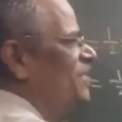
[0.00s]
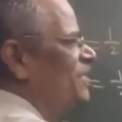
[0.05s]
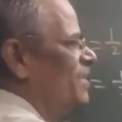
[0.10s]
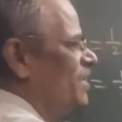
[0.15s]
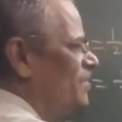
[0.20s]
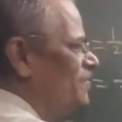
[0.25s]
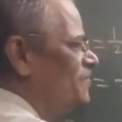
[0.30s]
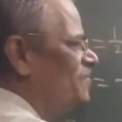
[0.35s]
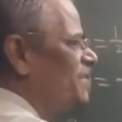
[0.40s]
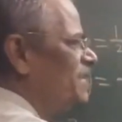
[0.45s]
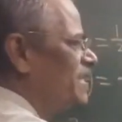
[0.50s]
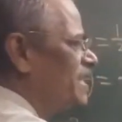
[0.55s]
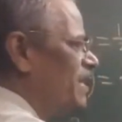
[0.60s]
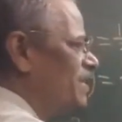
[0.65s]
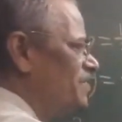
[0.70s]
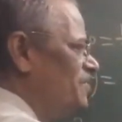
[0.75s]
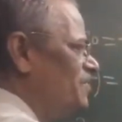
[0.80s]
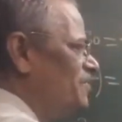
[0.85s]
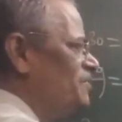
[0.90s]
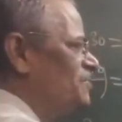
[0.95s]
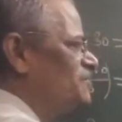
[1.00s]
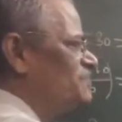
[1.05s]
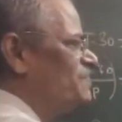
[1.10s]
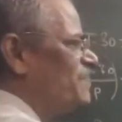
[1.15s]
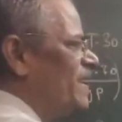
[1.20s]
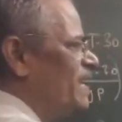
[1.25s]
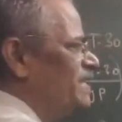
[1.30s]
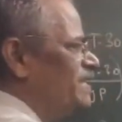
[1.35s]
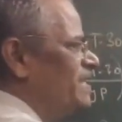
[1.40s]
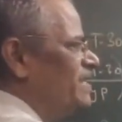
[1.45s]
Now we can use
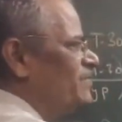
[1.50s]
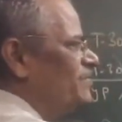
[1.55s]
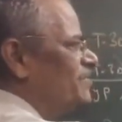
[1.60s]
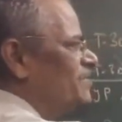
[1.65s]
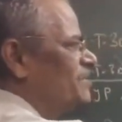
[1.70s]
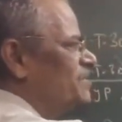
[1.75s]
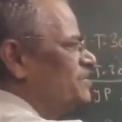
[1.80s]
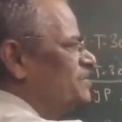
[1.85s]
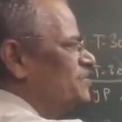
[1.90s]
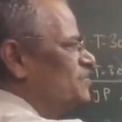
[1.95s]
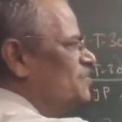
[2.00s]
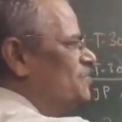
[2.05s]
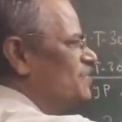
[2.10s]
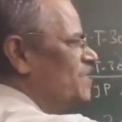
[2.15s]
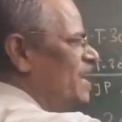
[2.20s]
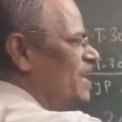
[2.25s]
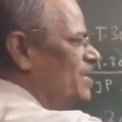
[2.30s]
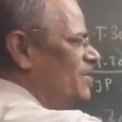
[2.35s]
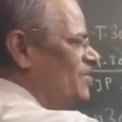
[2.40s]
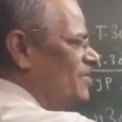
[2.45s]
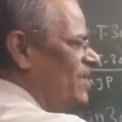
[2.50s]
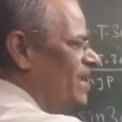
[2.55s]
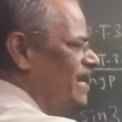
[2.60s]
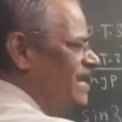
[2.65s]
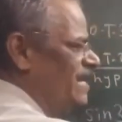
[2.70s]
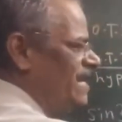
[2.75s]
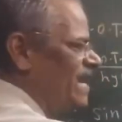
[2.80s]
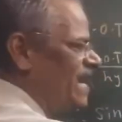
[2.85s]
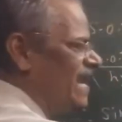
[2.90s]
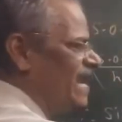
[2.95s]
Pythagoras to
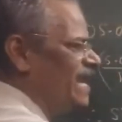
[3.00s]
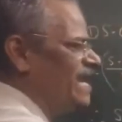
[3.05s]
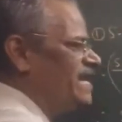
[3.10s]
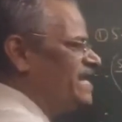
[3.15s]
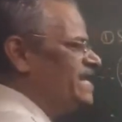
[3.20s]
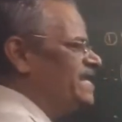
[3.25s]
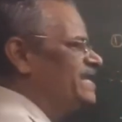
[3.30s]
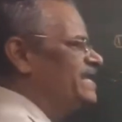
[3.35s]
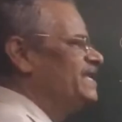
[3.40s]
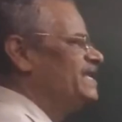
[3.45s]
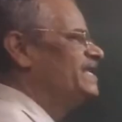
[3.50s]
calculate AD.